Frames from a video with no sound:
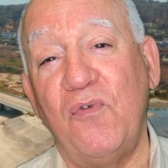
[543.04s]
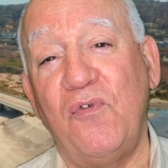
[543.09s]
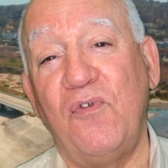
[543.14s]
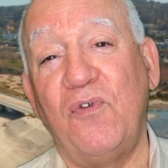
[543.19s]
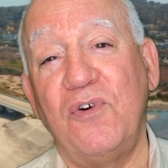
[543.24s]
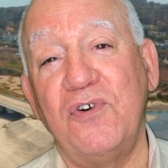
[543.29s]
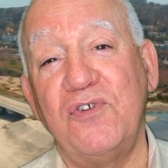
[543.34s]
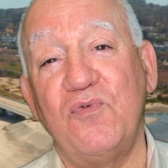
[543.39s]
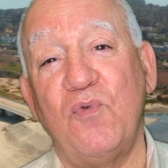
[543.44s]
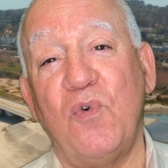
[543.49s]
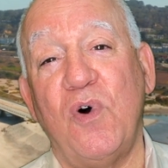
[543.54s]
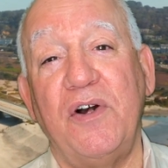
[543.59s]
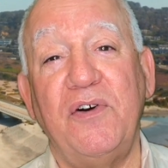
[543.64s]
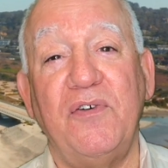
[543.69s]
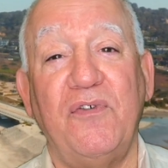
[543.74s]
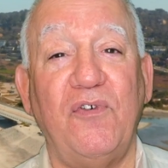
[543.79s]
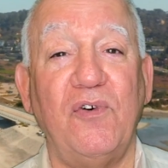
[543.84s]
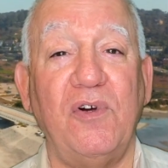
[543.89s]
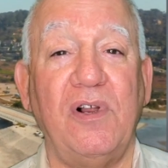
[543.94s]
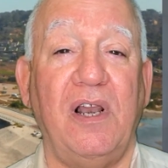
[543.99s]
for its
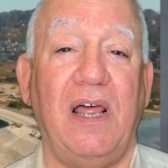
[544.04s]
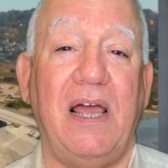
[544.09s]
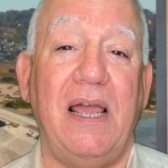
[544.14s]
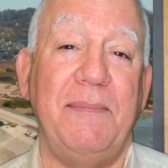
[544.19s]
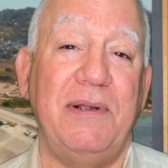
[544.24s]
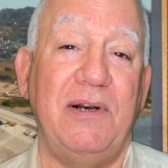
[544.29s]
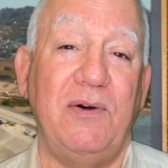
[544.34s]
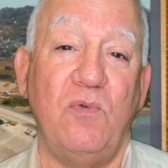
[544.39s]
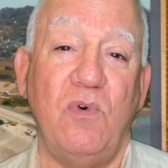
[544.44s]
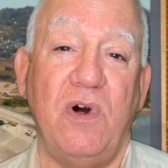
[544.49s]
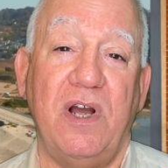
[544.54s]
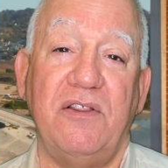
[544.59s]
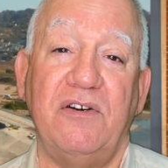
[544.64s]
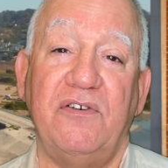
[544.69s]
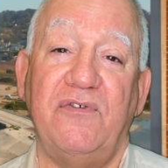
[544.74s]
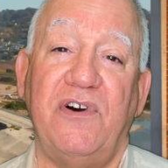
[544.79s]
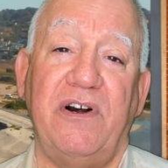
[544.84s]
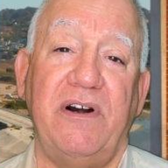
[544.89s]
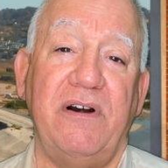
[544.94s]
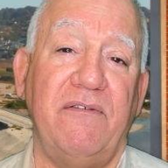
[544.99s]
wonderful climate and weather.
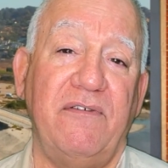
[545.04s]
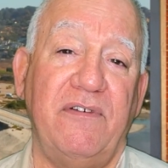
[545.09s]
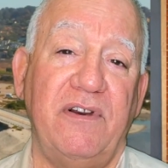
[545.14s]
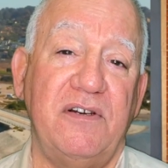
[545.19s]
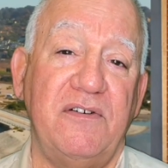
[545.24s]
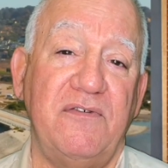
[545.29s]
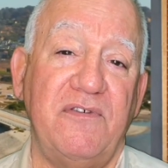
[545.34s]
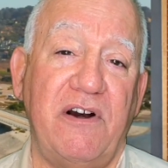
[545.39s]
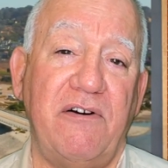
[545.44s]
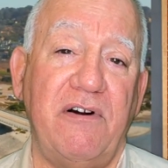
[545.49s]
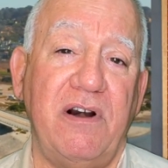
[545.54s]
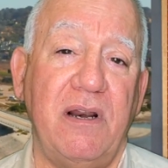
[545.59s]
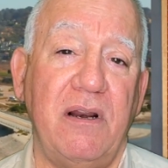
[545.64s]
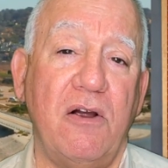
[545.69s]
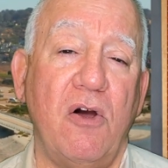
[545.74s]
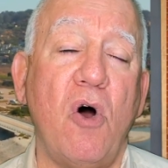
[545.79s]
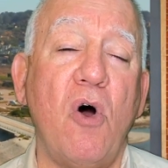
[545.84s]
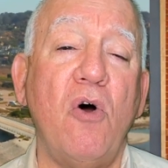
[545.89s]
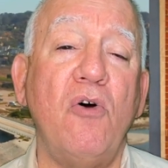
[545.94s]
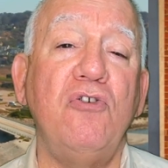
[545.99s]
It's
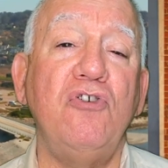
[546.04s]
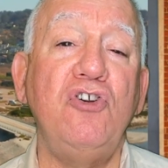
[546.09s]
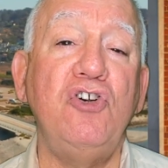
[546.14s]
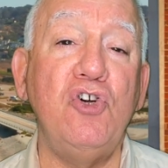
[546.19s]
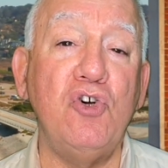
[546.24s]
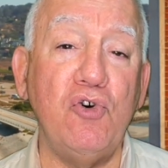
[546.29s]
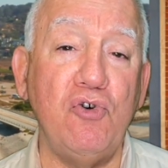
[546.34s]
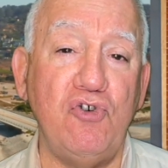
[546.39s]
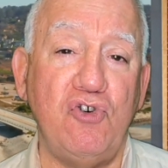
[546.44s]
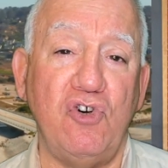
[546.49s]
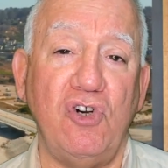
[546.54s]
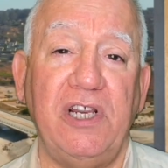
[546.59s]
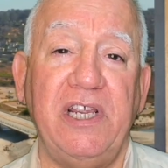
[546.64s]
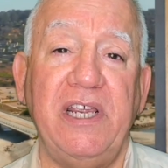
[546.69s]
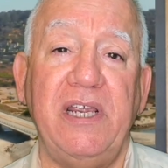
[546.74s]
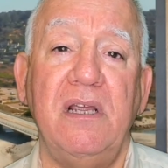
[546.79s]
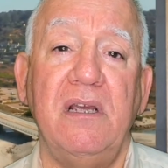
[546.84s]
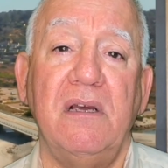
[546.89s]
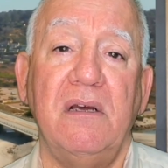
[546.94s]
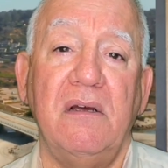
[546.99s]

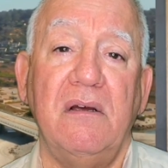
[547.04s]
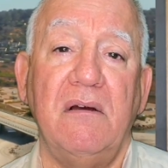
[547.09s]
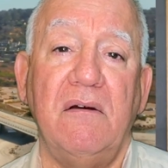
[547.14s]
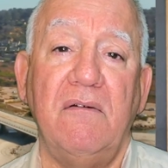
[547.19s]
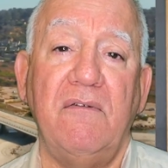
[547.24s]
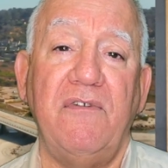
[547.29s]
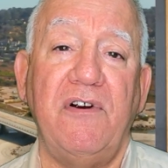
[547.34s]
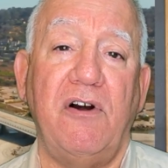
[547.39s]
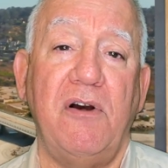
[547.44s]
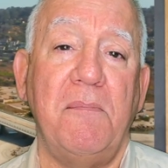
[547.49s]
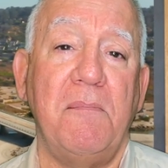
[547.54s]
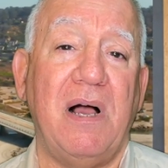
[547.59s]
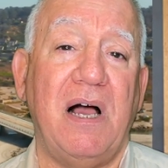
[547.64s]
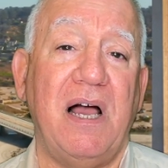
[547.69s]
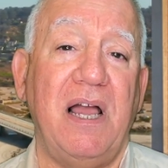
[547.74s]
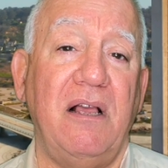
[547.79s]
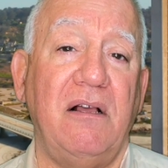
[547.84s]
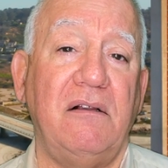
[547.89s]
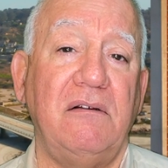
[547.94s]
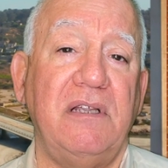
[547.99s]
usually very
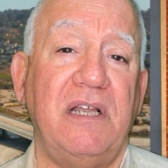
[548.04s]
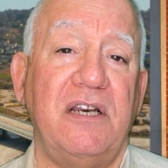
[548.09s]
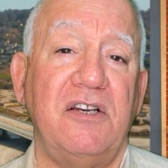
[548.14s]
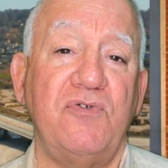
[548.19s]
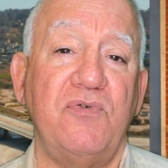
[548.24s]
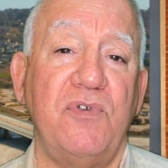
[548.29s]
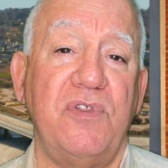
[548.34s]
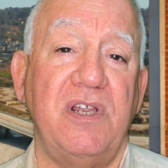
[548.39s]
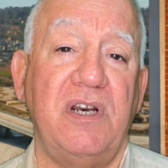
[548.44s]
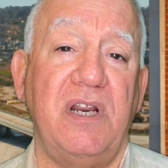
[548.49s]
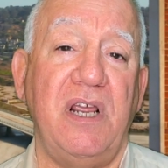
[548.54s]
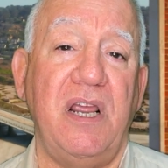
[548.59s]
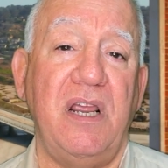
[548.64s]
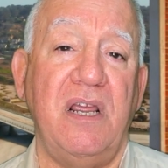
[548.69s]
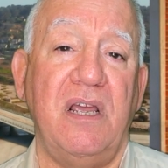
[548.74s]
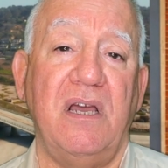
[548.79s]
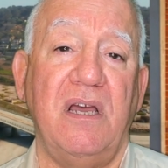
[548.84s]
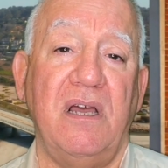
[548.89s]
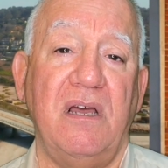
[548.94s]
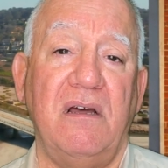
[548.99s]
mild, and it's within
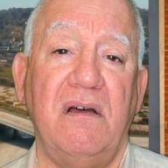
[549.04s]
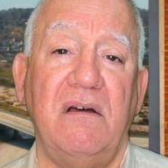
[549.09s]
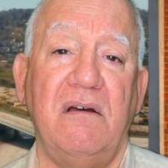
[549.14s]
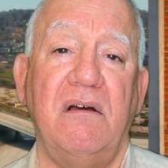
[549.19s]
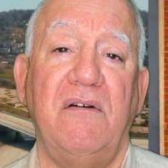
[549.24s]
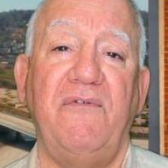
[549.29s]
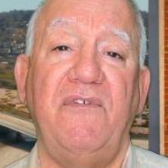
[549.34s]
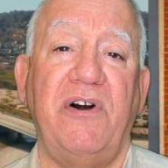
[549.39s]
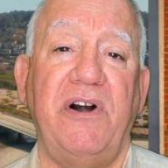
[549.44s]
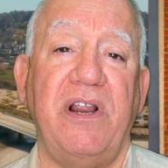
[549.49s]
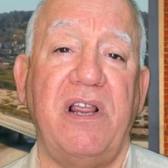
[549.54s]
a very